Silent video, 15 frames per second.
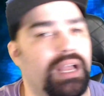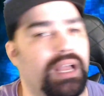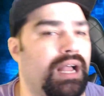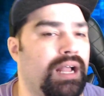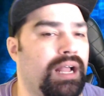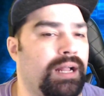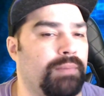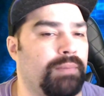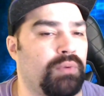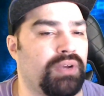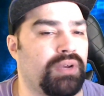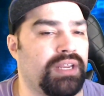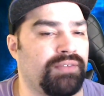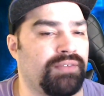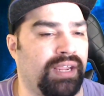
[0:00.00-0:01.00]
Um, I
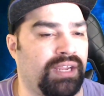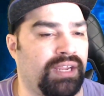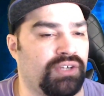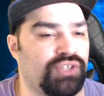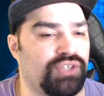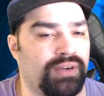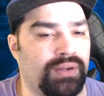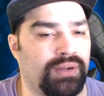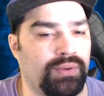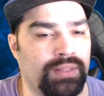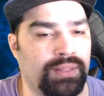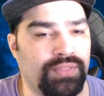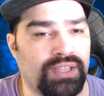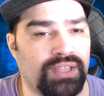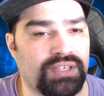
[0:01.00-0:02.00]
want to give a shout out
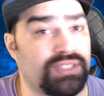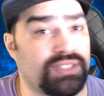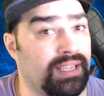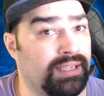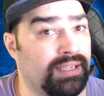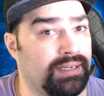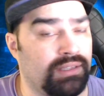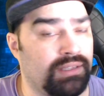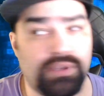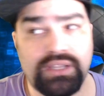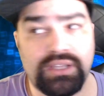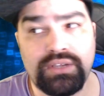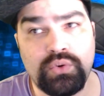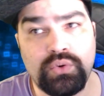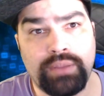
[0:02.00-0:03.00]
and thanks to
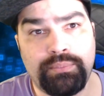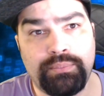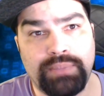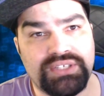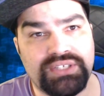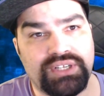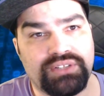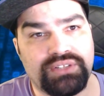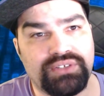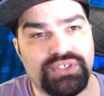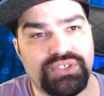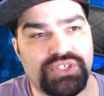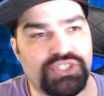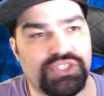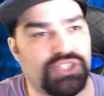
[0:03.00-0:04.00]
Andilippi, who I basically
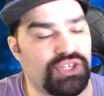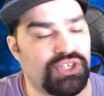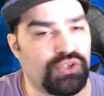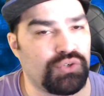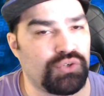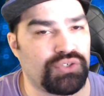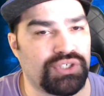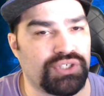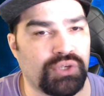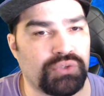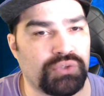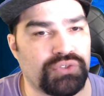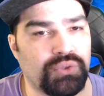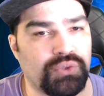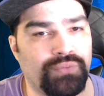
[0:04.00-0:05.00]
just used his
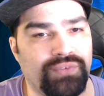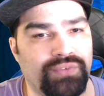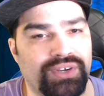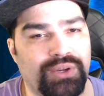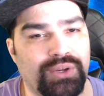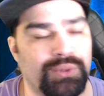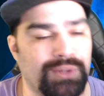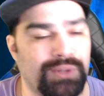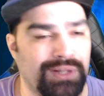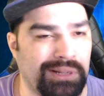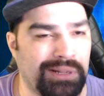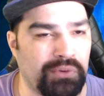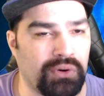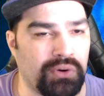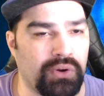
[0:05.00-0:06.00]
old school video.
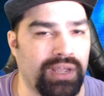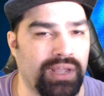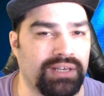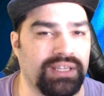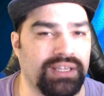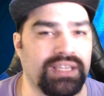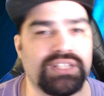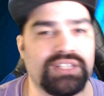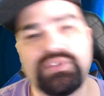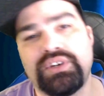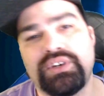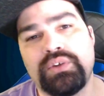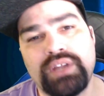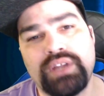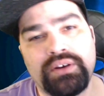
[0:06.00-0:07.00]
I'm going to go ahead and link his
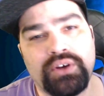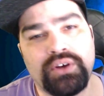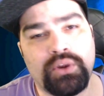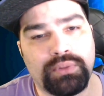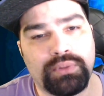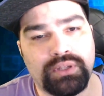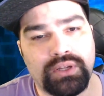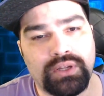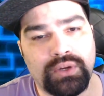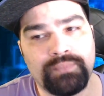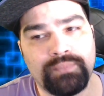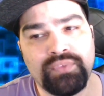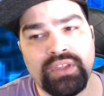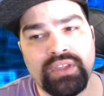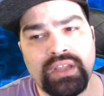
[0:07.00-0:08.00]
video down here below.
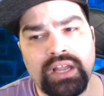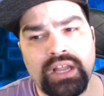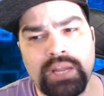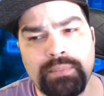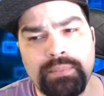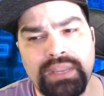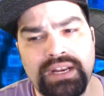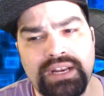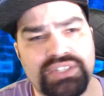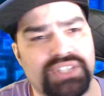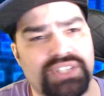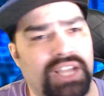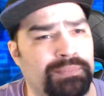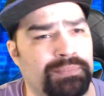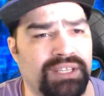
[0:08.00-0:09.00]
Um, and I
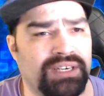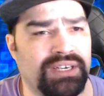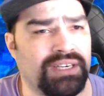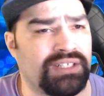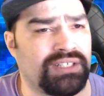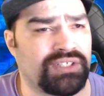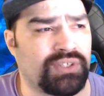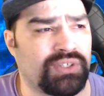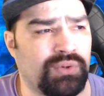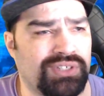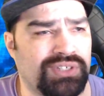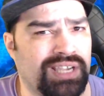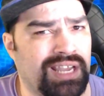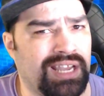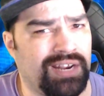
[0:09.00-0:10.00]
just updated it so
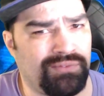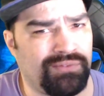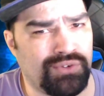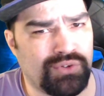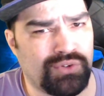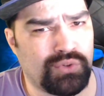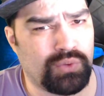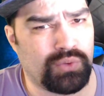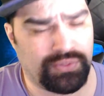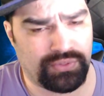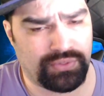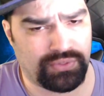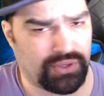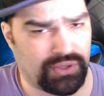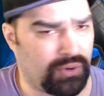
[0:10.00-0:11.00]
it's kind of new
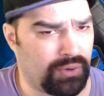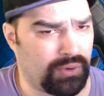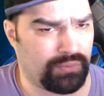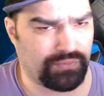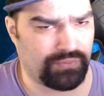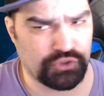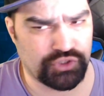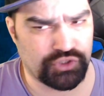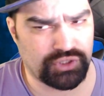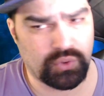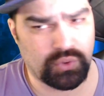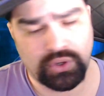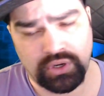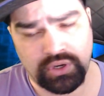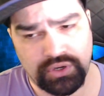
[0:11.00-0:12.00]
with the current version
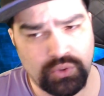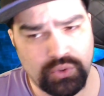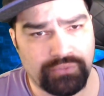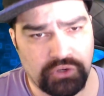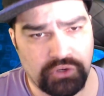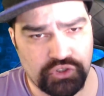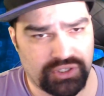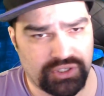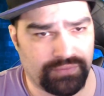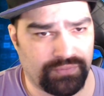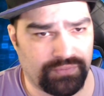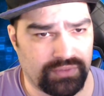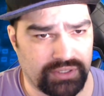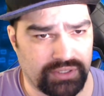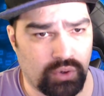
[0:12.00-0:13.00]
or a newer version
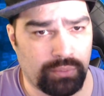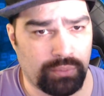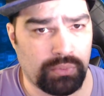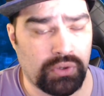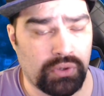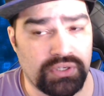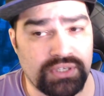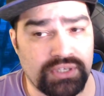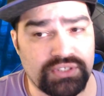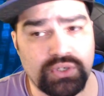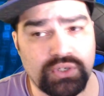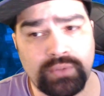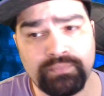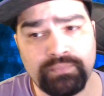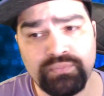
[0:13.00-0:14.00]
of LioranBoard.
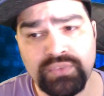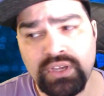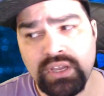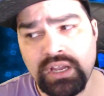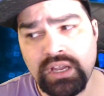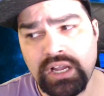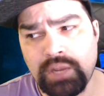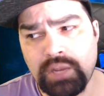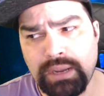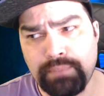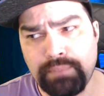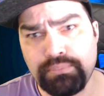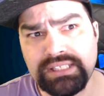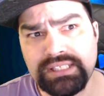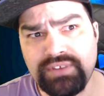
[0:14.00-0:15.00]
So um, I
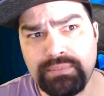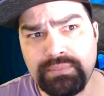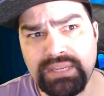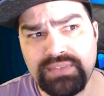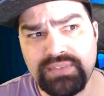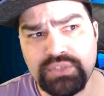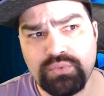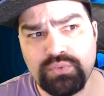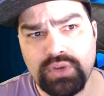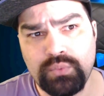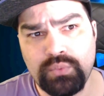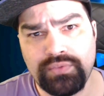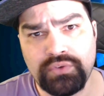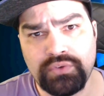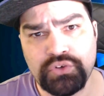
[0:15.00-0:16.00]
believe I made this one
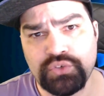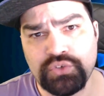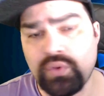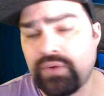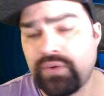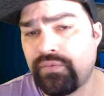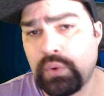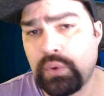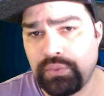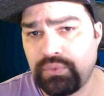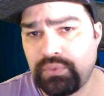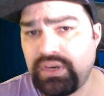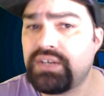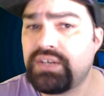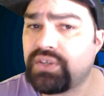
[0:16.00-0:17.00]
with version
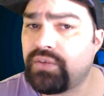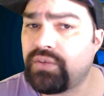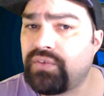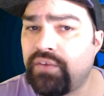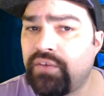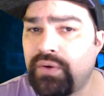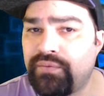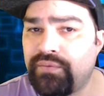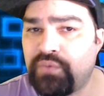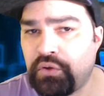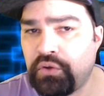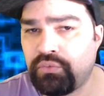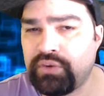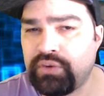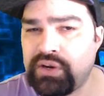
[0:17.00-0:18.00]
143. So if you have
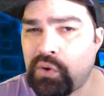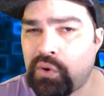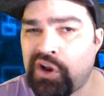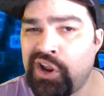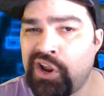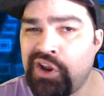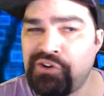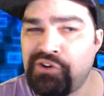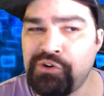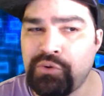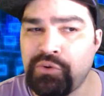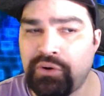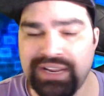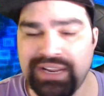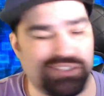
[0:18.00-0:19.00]
143 or
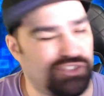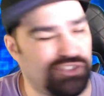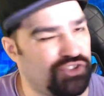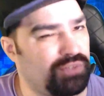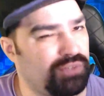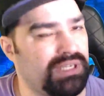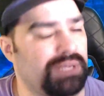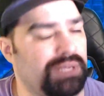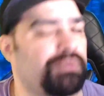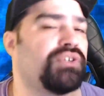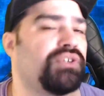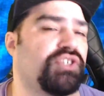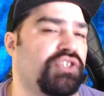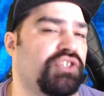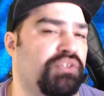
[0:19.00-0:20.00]
newer, it should be able
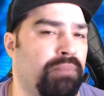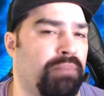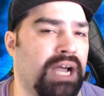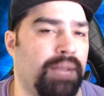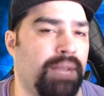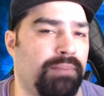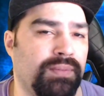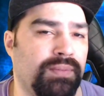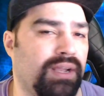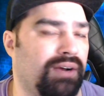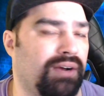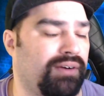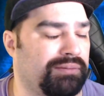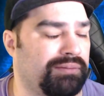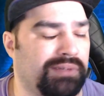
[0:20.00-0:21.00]
to just pop in
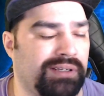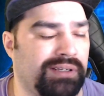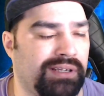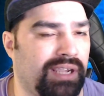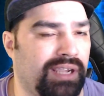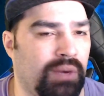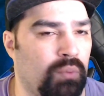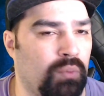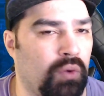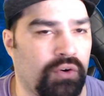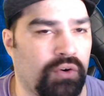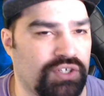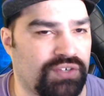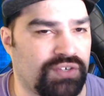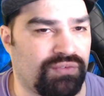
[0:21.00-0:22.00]
there and, and
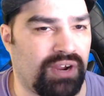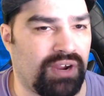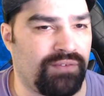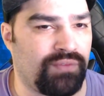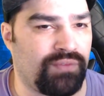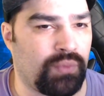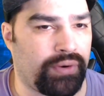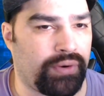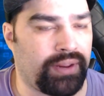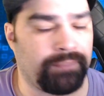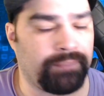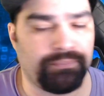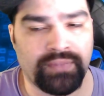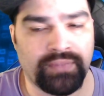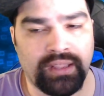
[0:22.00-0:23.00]
work just fine for you.
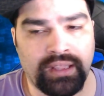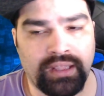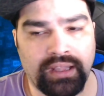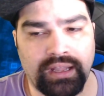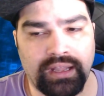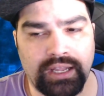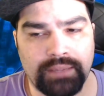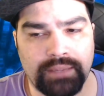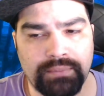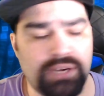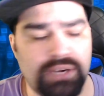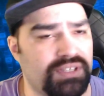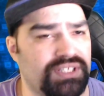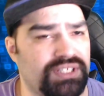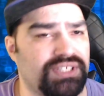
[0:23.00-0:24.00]
Um,
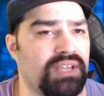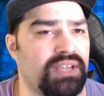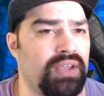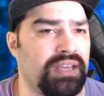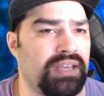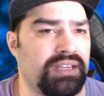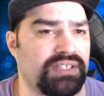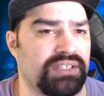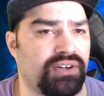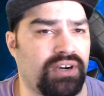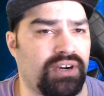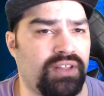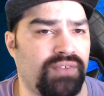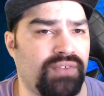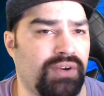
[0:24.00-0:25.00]
anyways, let's go ahead and get
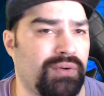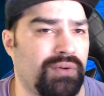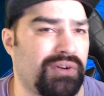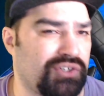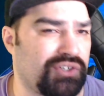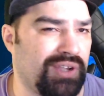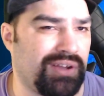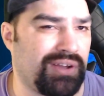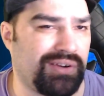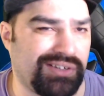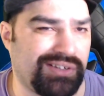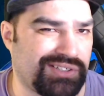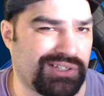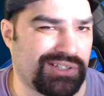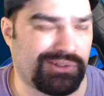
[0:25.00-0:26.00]
started on the video. I'll show you how to
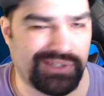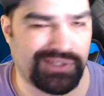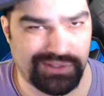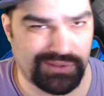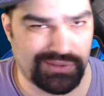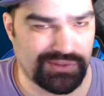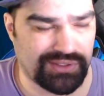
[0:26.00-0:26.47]
install it and use